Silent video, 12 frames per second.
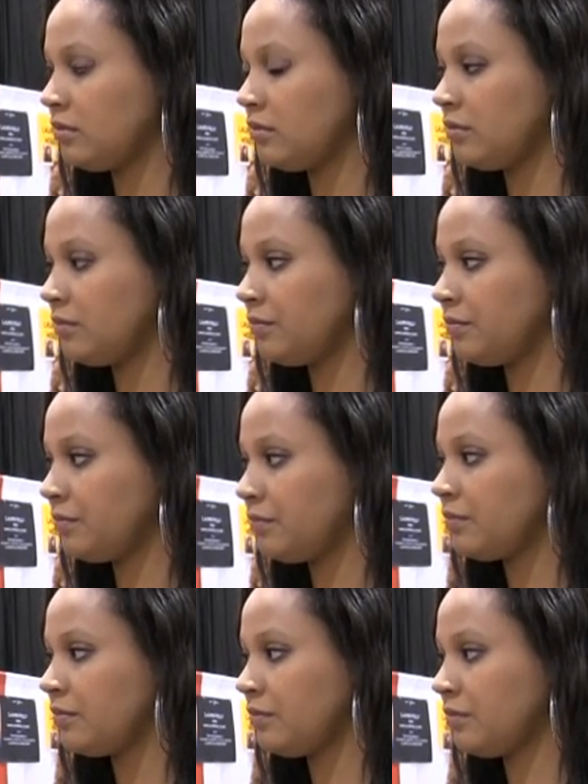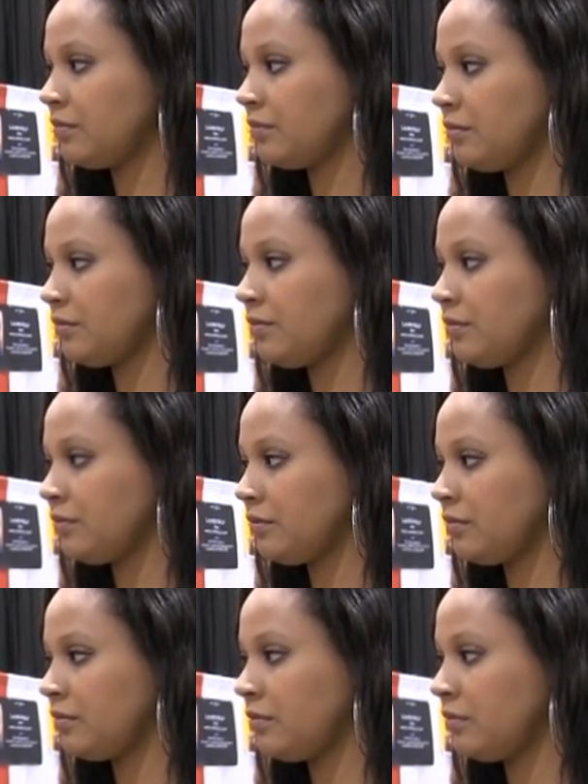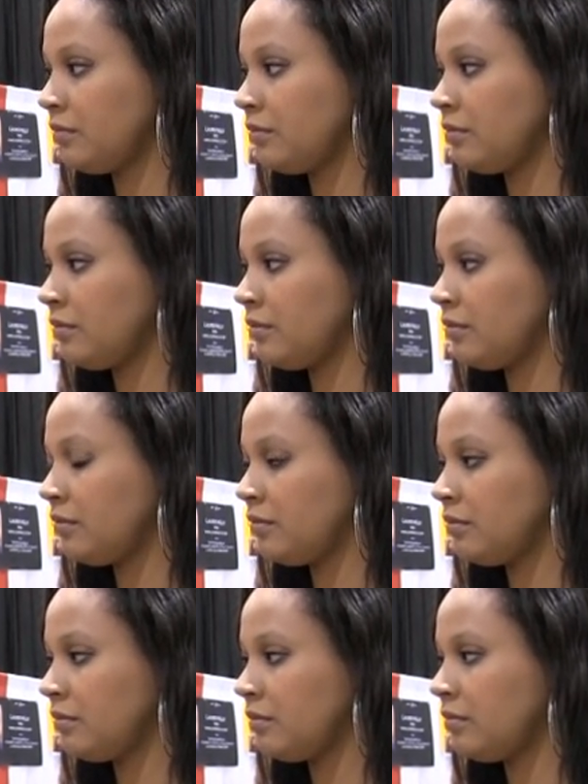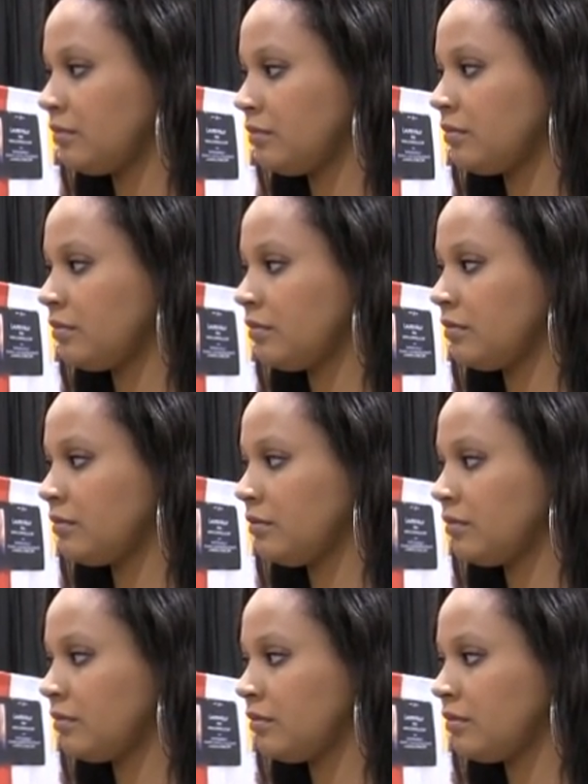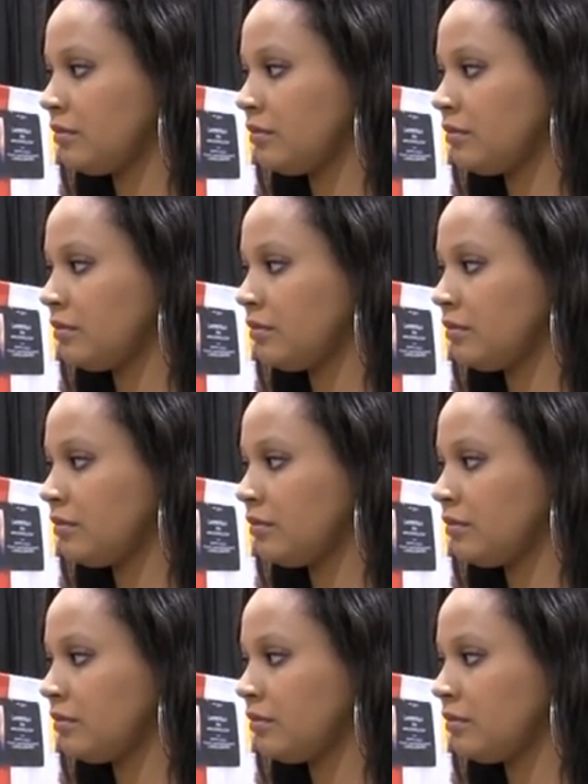[no speech]